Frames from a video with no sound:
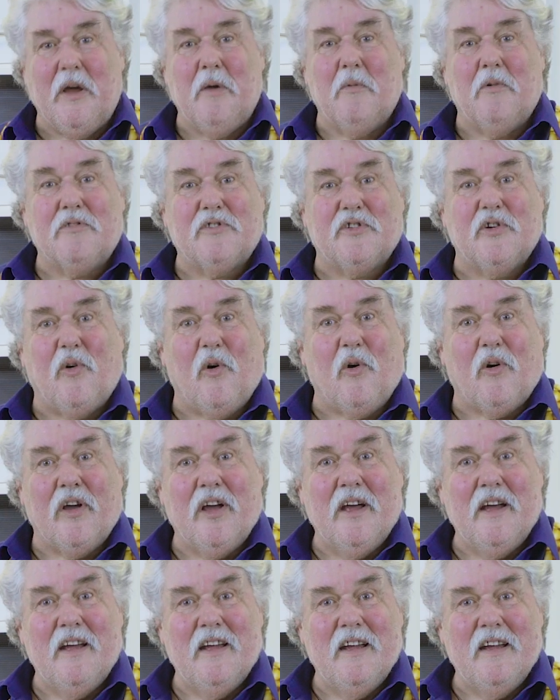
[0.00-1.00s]
we will talk
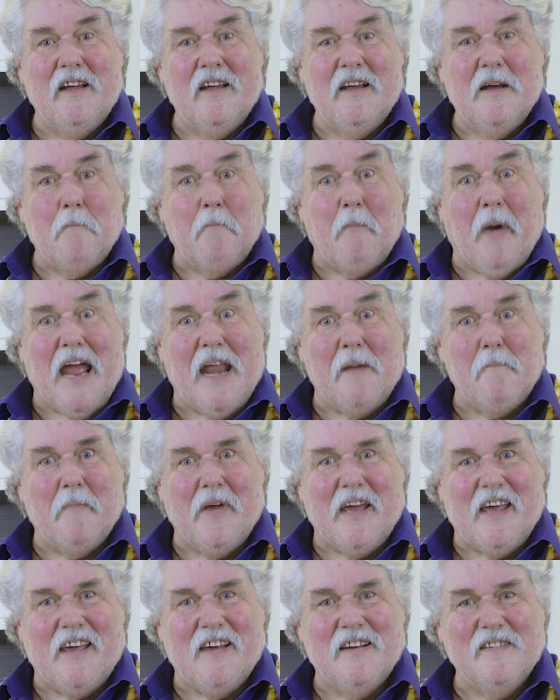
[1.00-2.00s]
banh
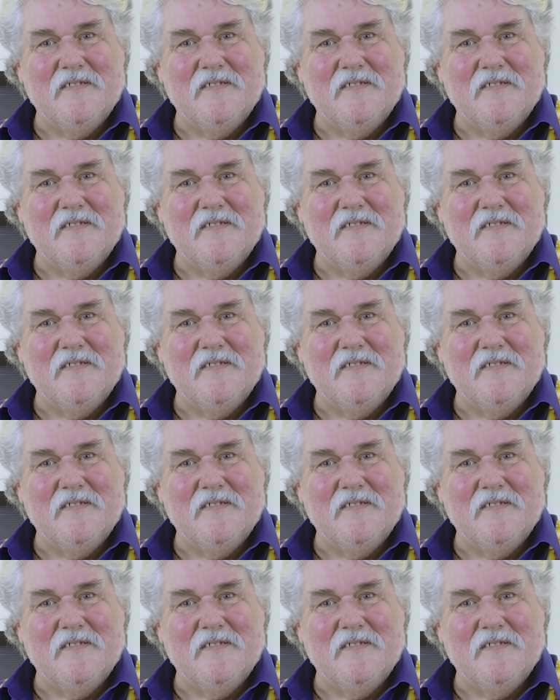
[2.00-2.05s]
mi.